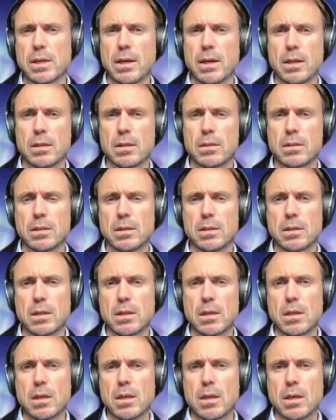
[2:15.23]
And as
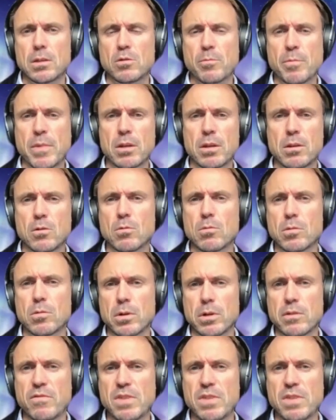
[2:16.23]
you might know,